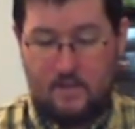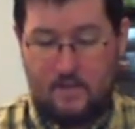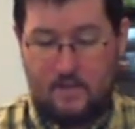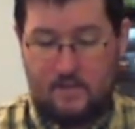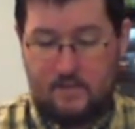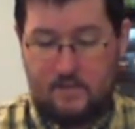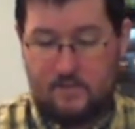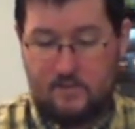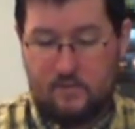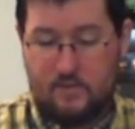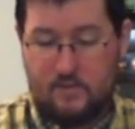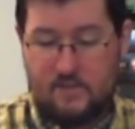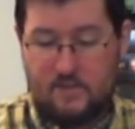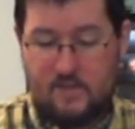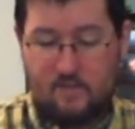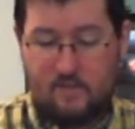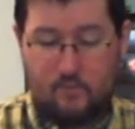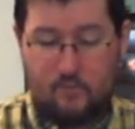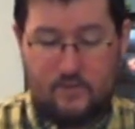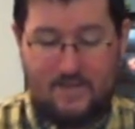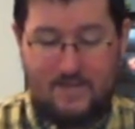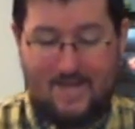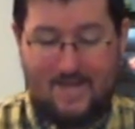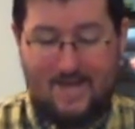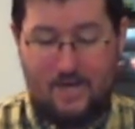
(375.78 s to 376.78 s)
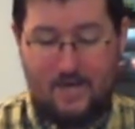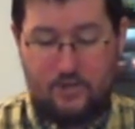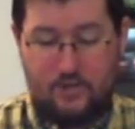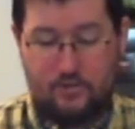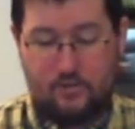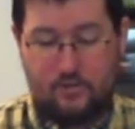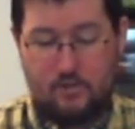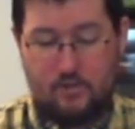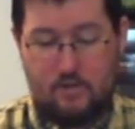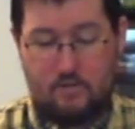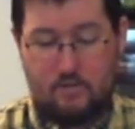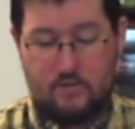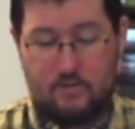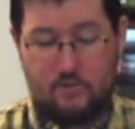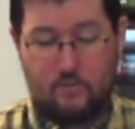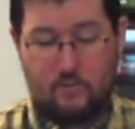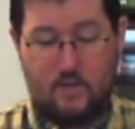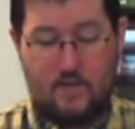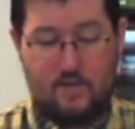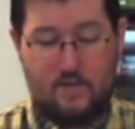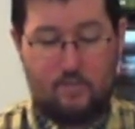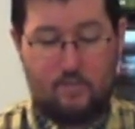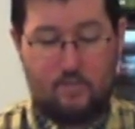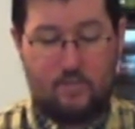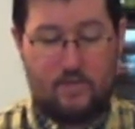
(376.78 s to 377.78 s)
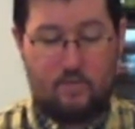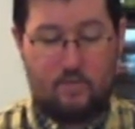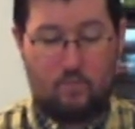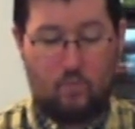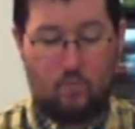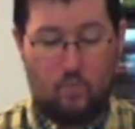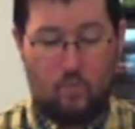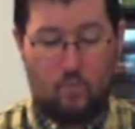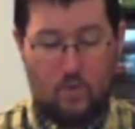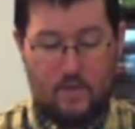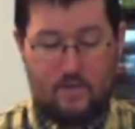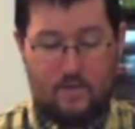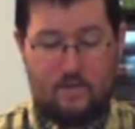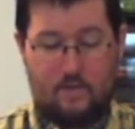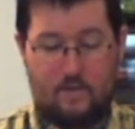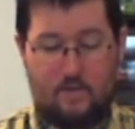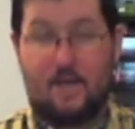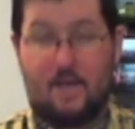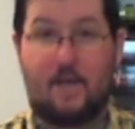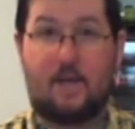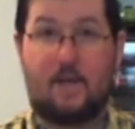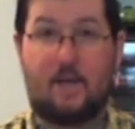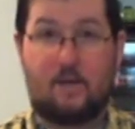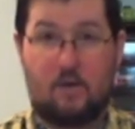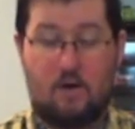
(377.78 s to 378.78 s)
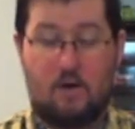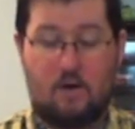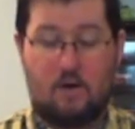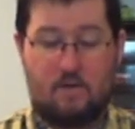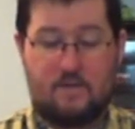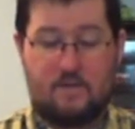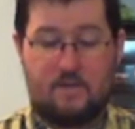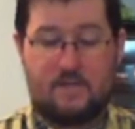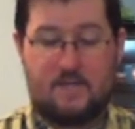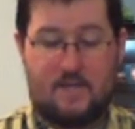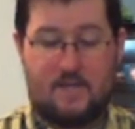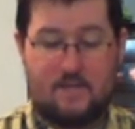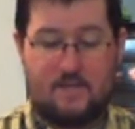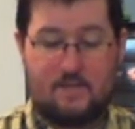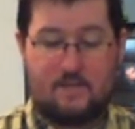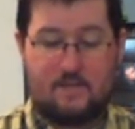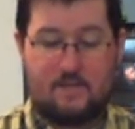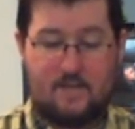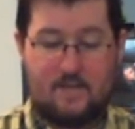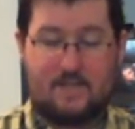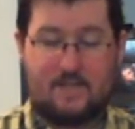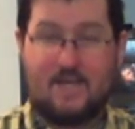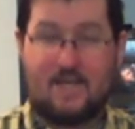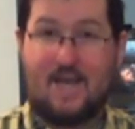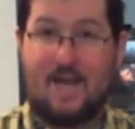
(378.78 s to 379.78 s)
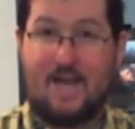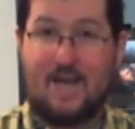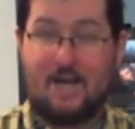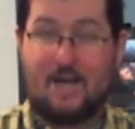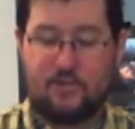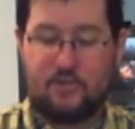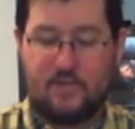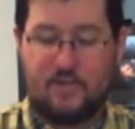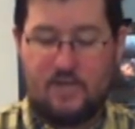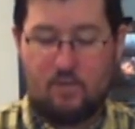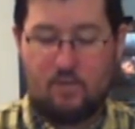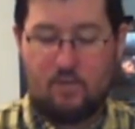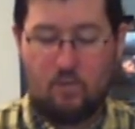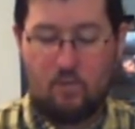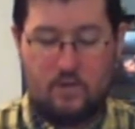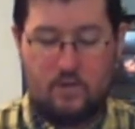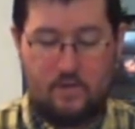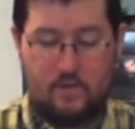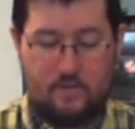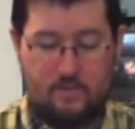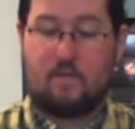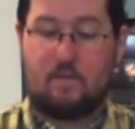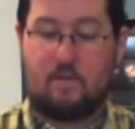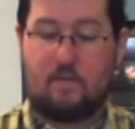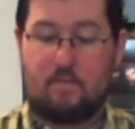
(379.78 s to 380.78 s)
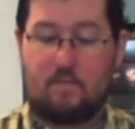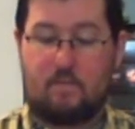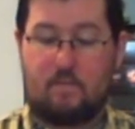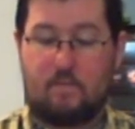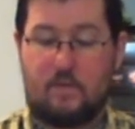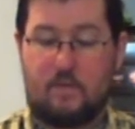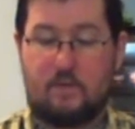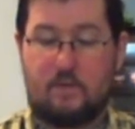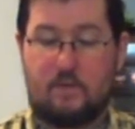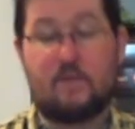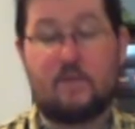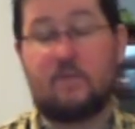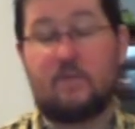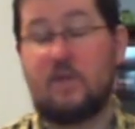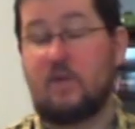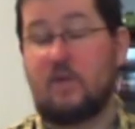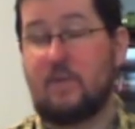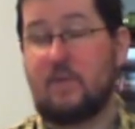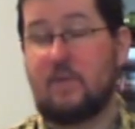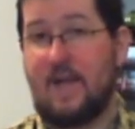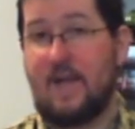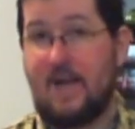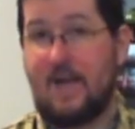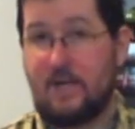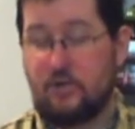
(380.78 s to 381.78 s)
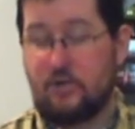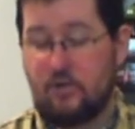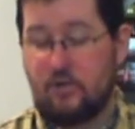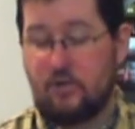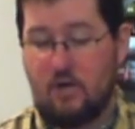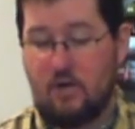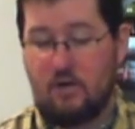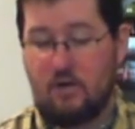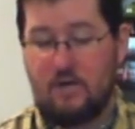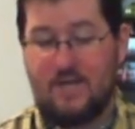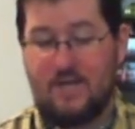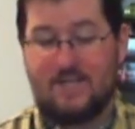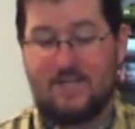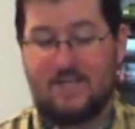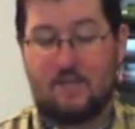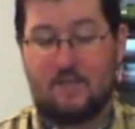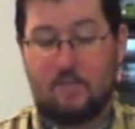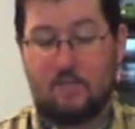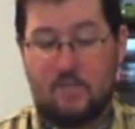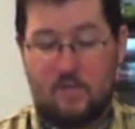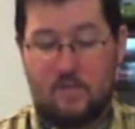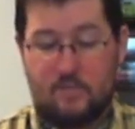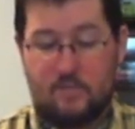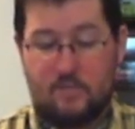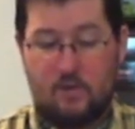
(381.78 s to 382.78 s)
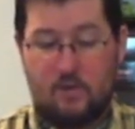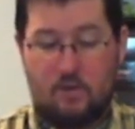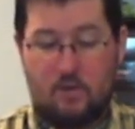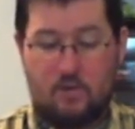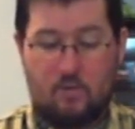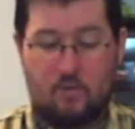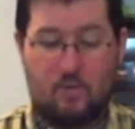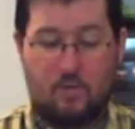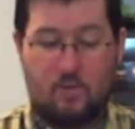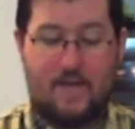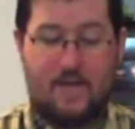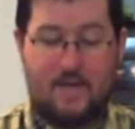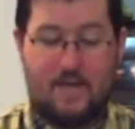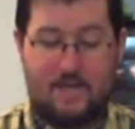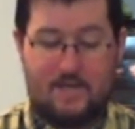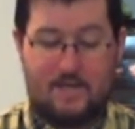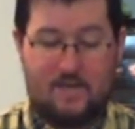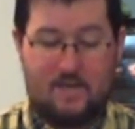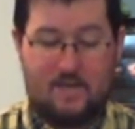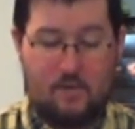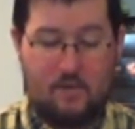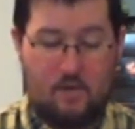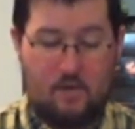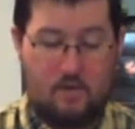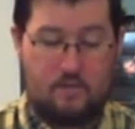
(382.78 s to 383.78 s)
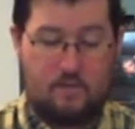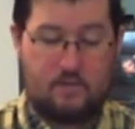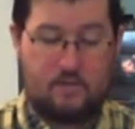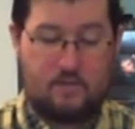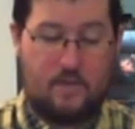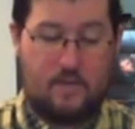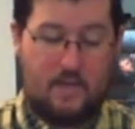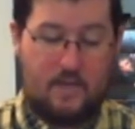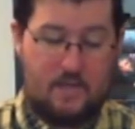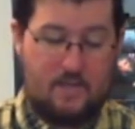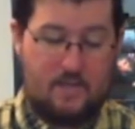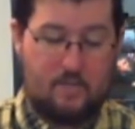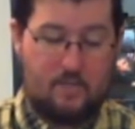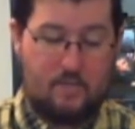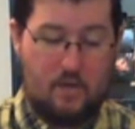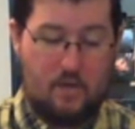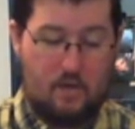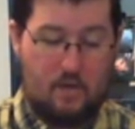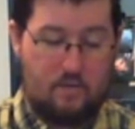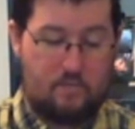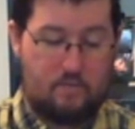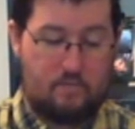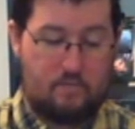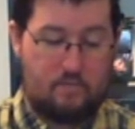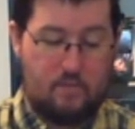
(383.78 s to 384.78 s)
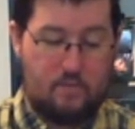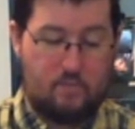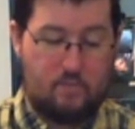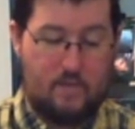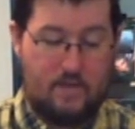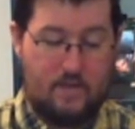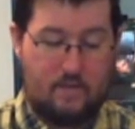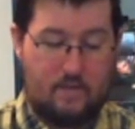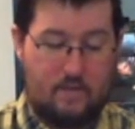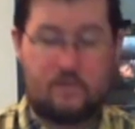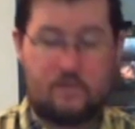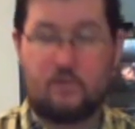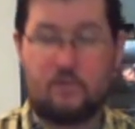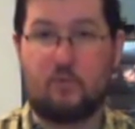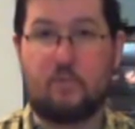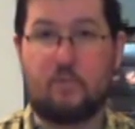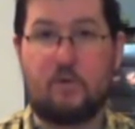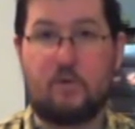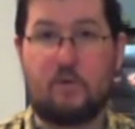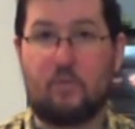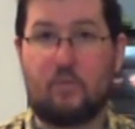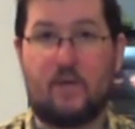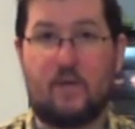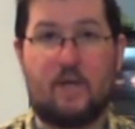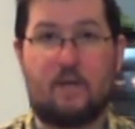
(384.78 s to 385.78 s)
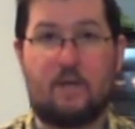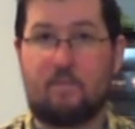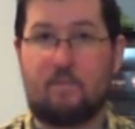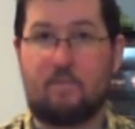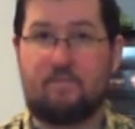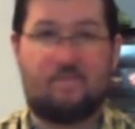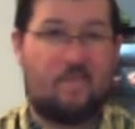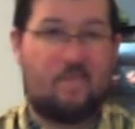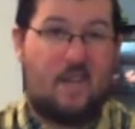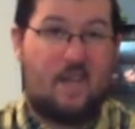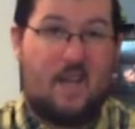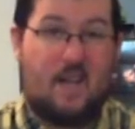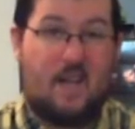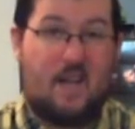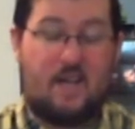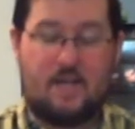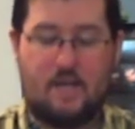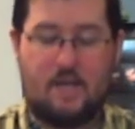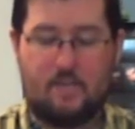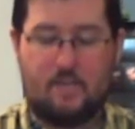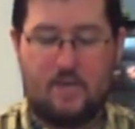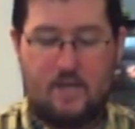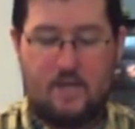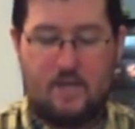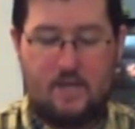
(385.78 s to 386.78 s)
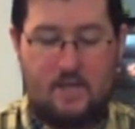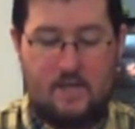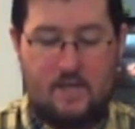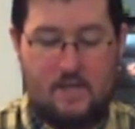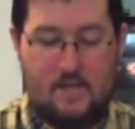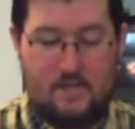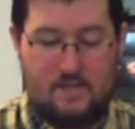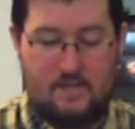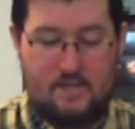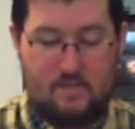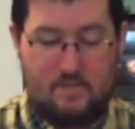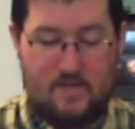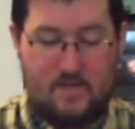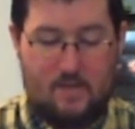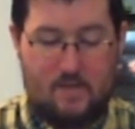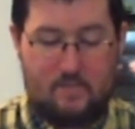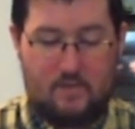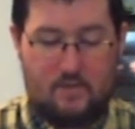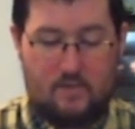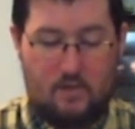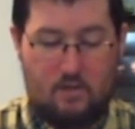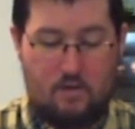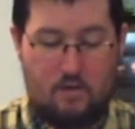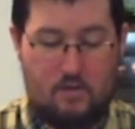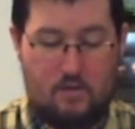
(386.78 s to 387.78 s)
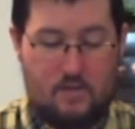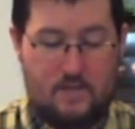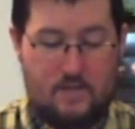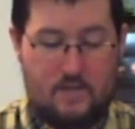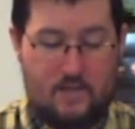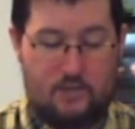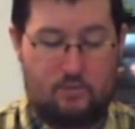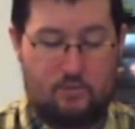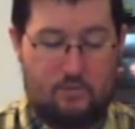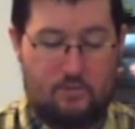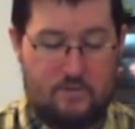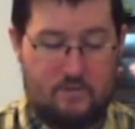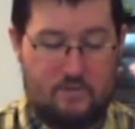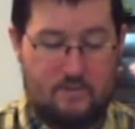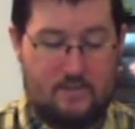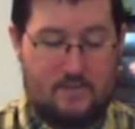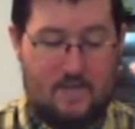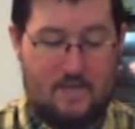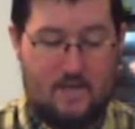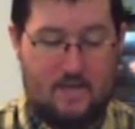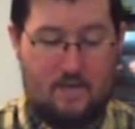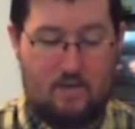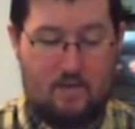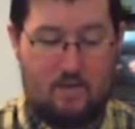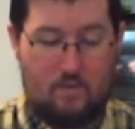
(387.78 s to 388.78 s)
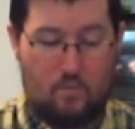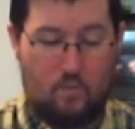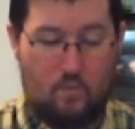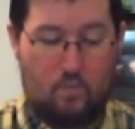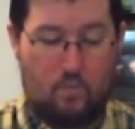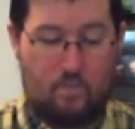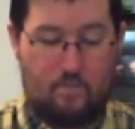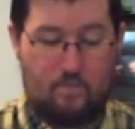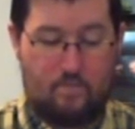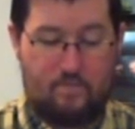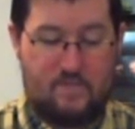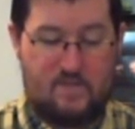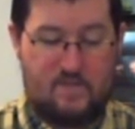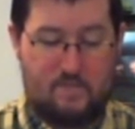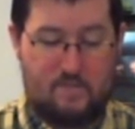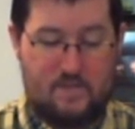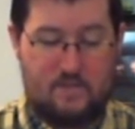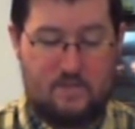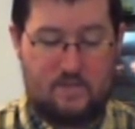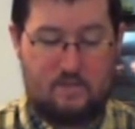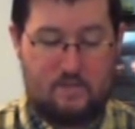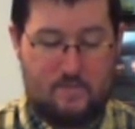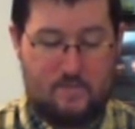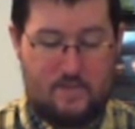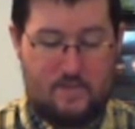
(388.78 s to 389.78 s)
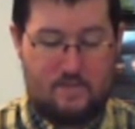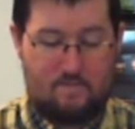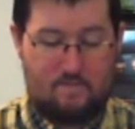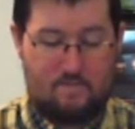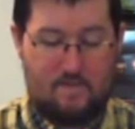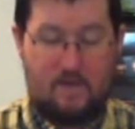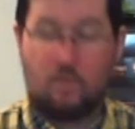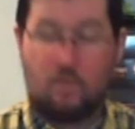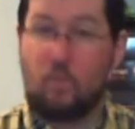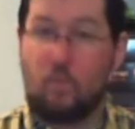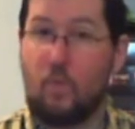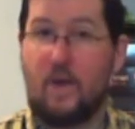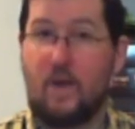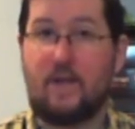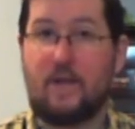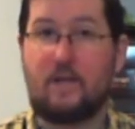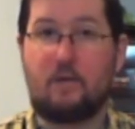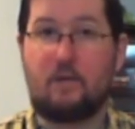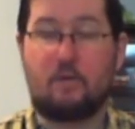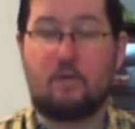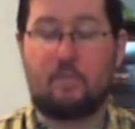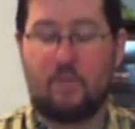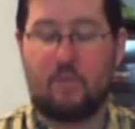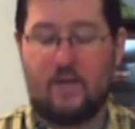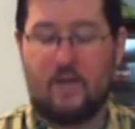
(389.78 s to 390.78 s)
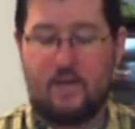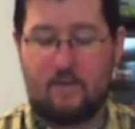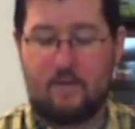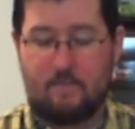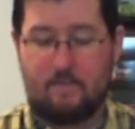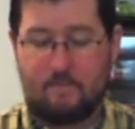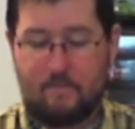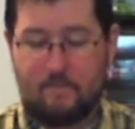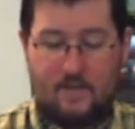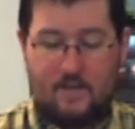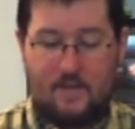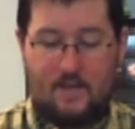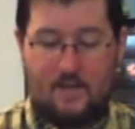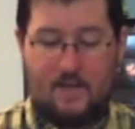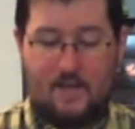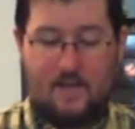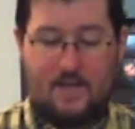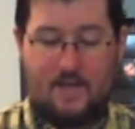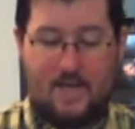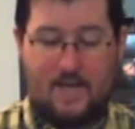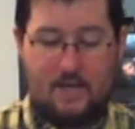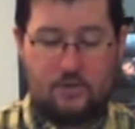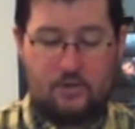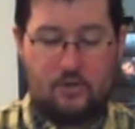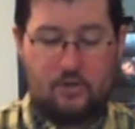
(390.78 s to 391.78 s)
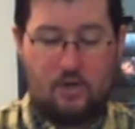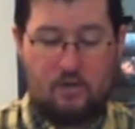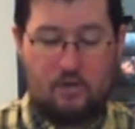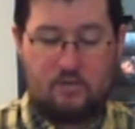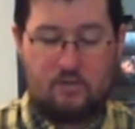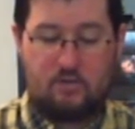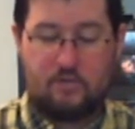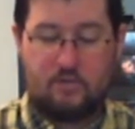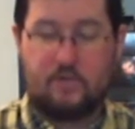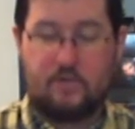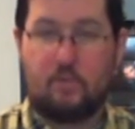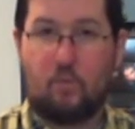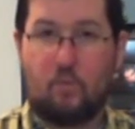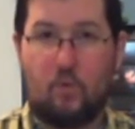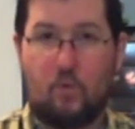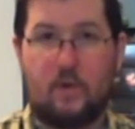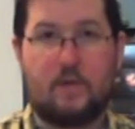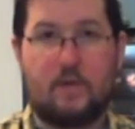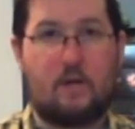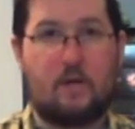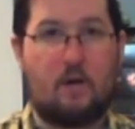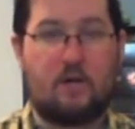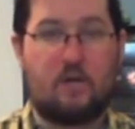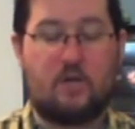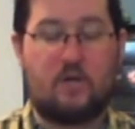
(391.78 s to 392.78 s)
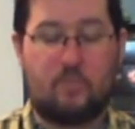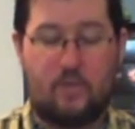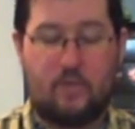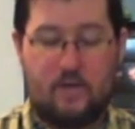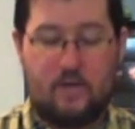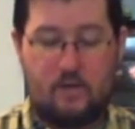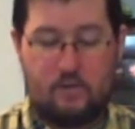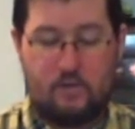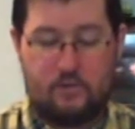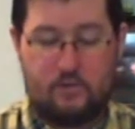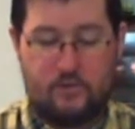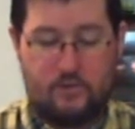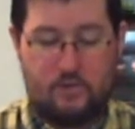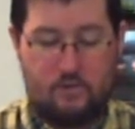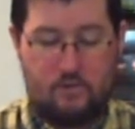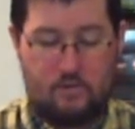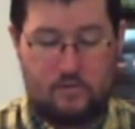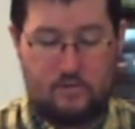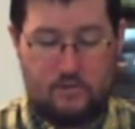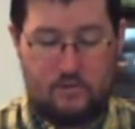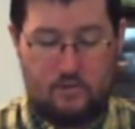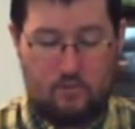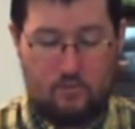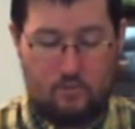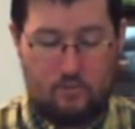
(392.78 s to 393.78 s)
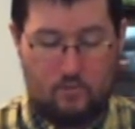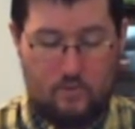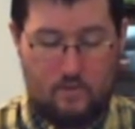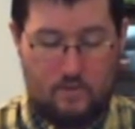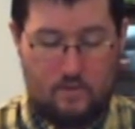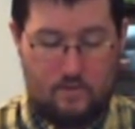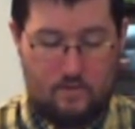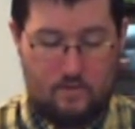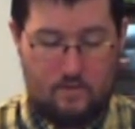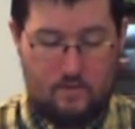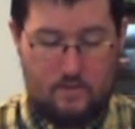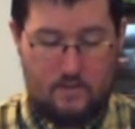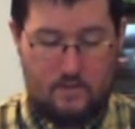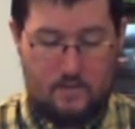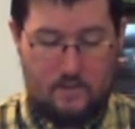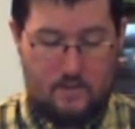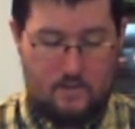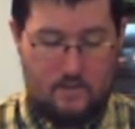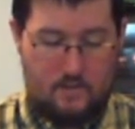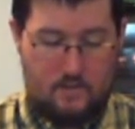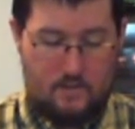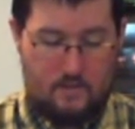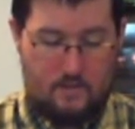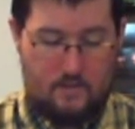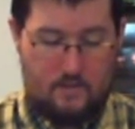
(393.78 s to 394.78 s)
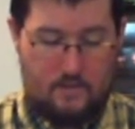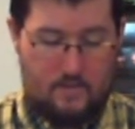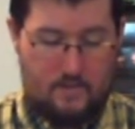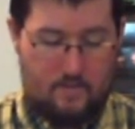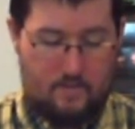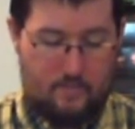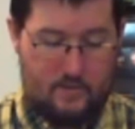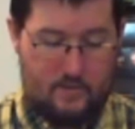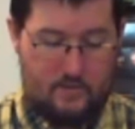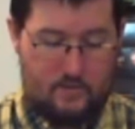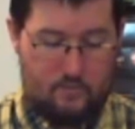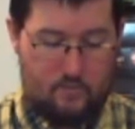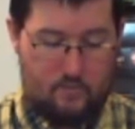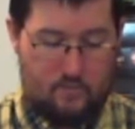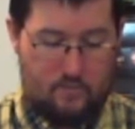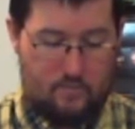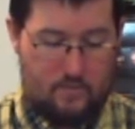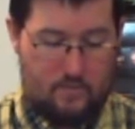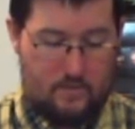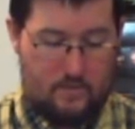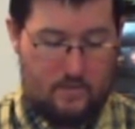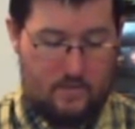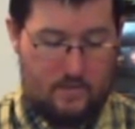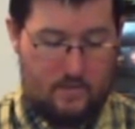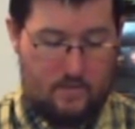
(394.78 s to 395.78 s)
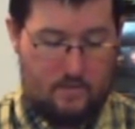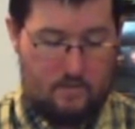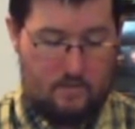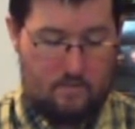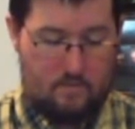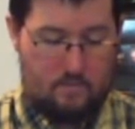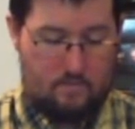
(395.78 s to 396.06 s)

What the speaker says: So the second was action card. So I can play 1 card that has the action keyword on it. It'll either be an action card, a sometimes card, or an anytime card. So anytime card, you might assume you can play anytime. Sometimes are contextual. They'll specify when you can play it. And action cards are the 1 card you can play on your turn. So I might as well play.